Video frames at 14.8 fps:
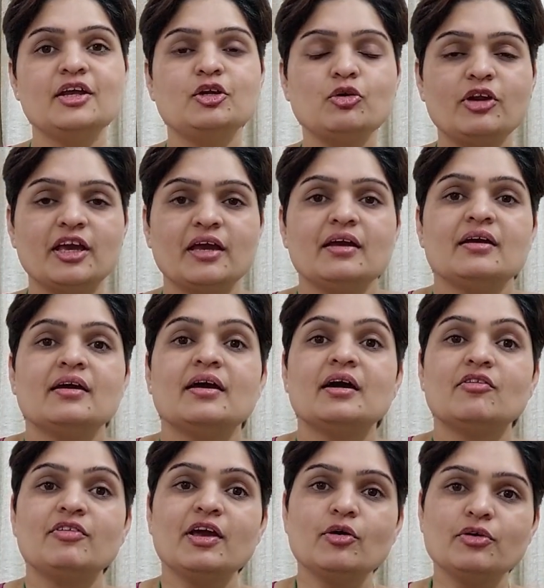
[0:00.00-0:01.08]
Today,
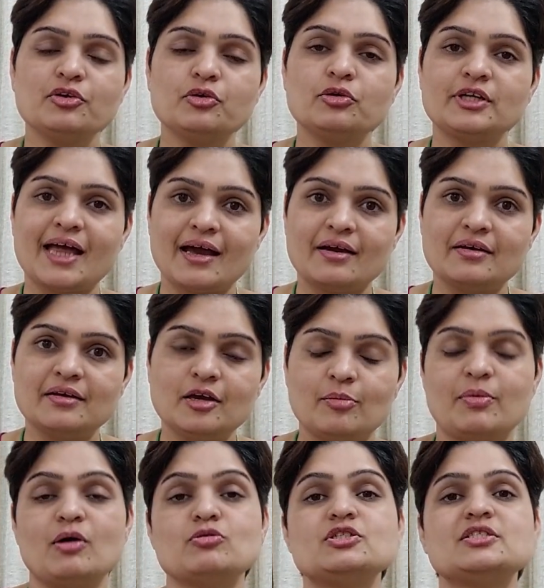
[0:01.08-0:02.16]
we are going to tackle
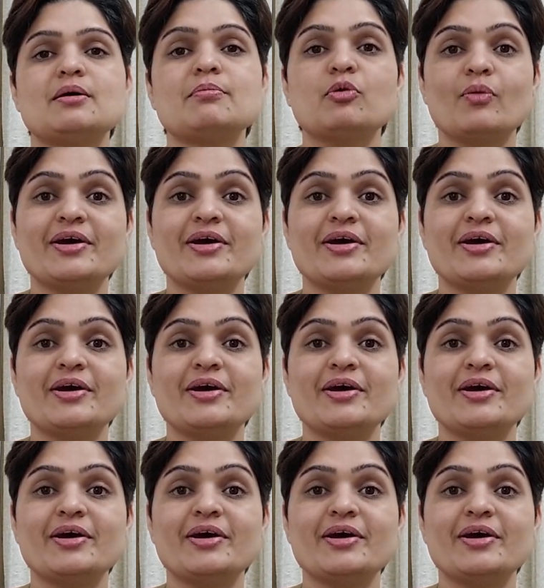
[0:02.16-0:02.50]
about some